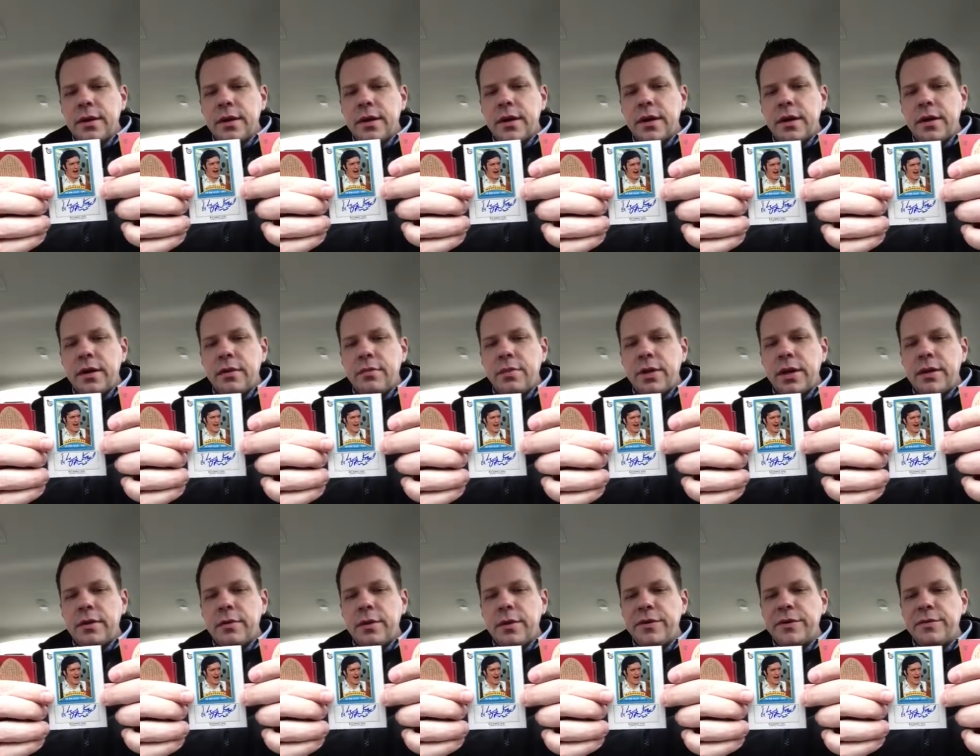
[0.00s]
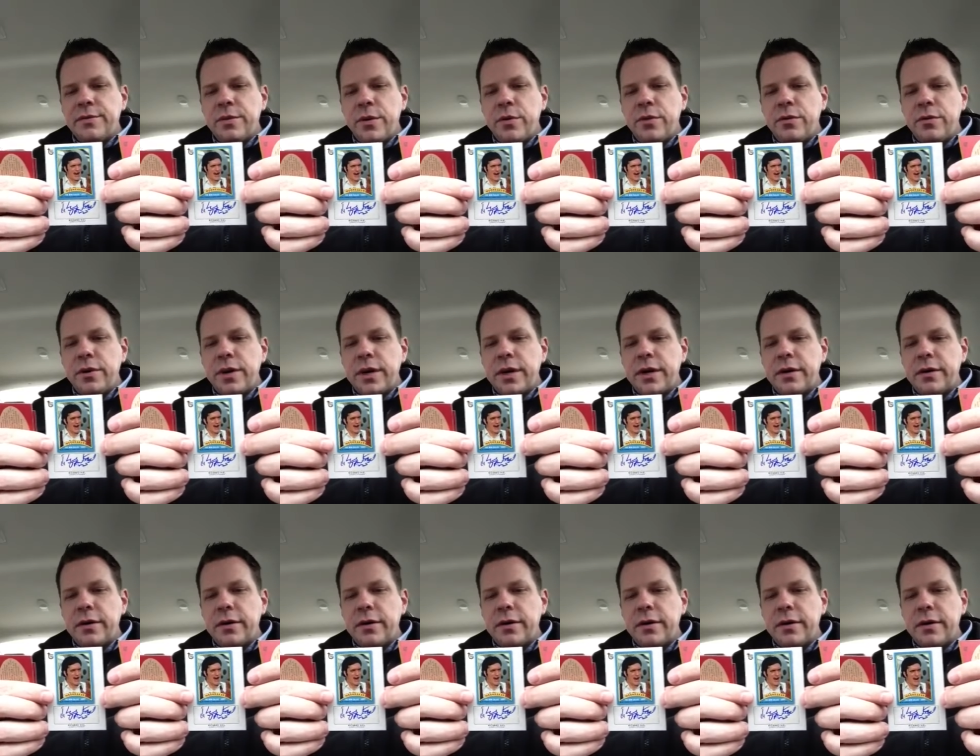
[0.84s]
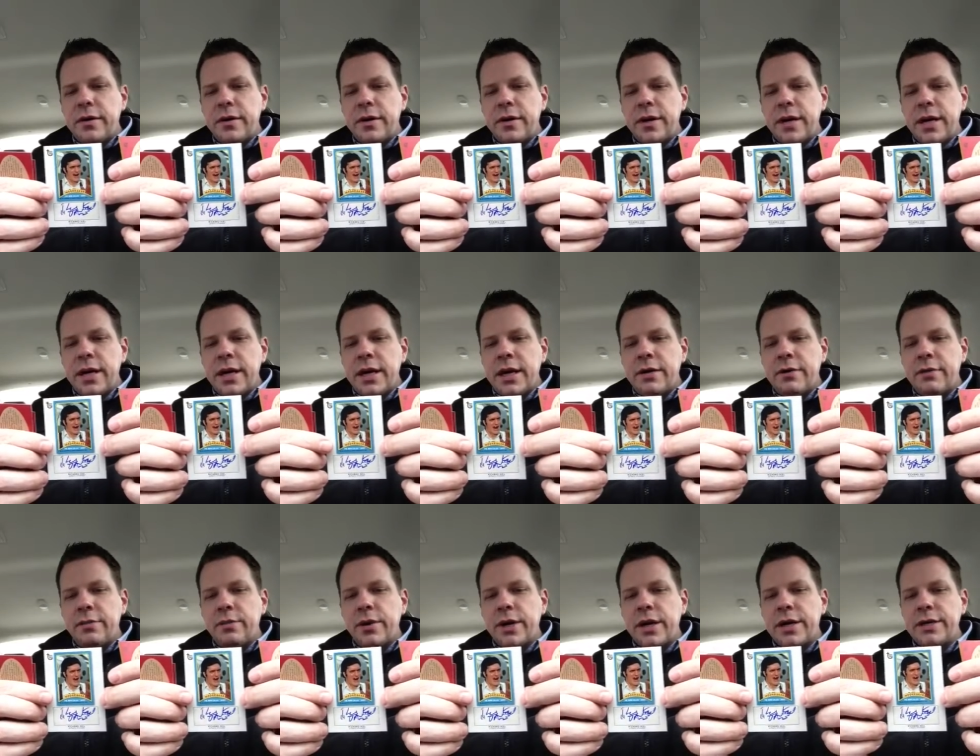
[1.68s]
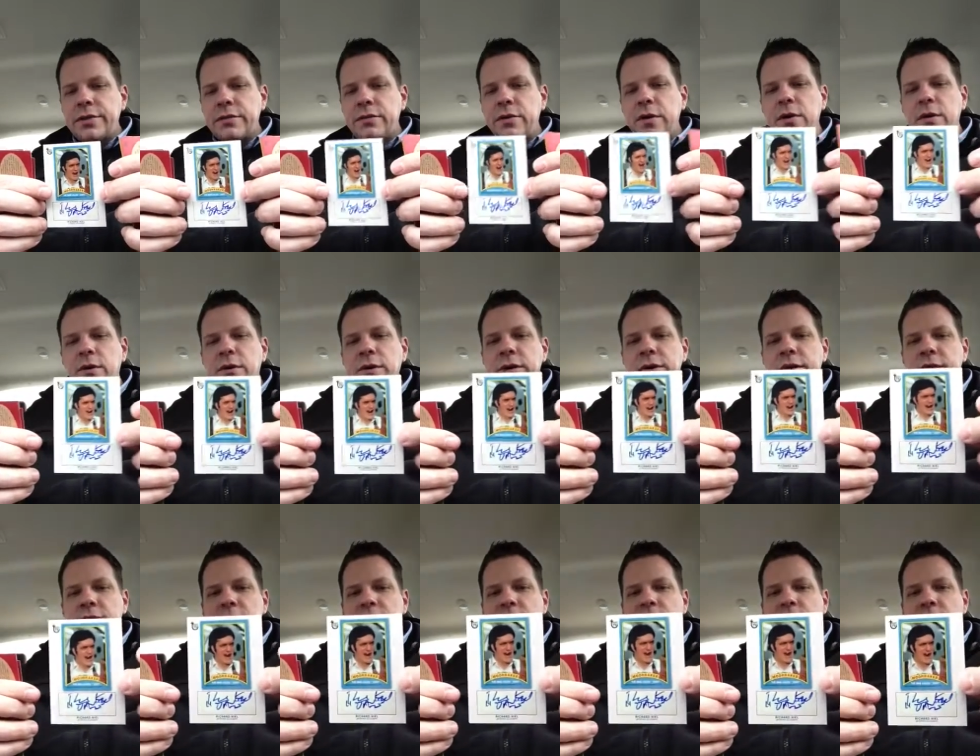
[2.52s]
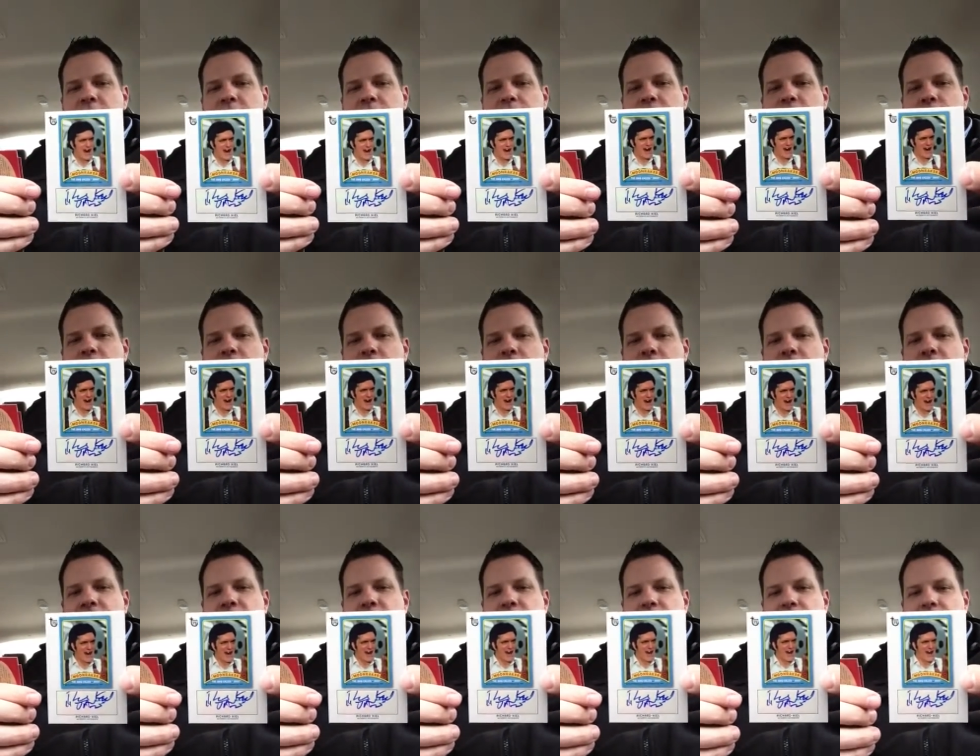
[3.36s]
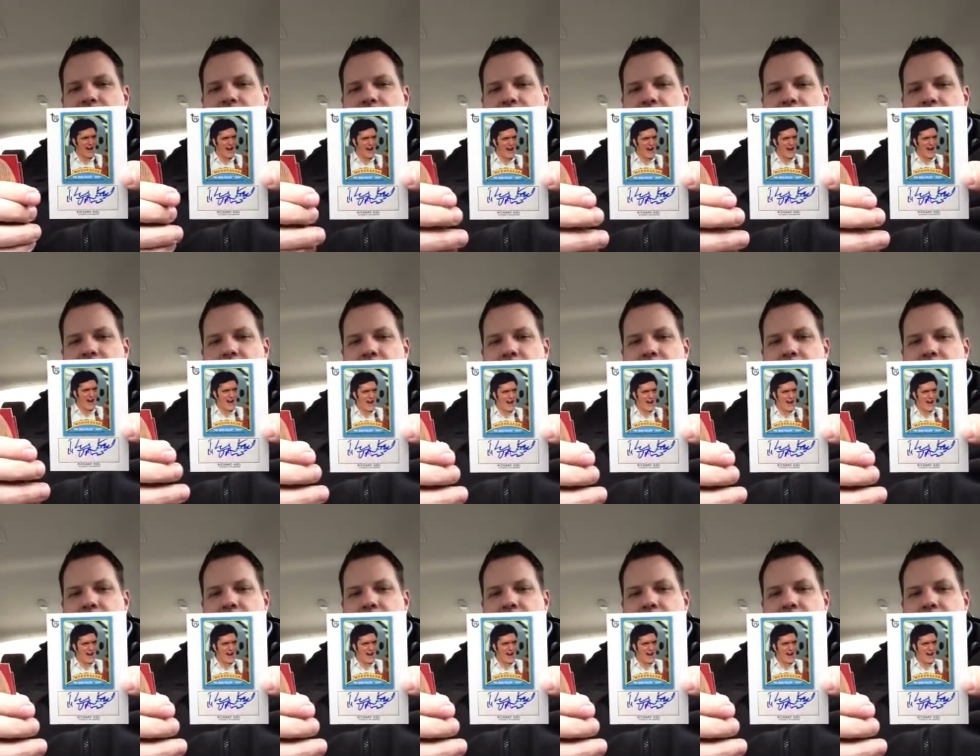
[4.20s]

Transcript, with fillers: uh, played in the movies Moonraker and reprised the role in The Spy Who Loved Me.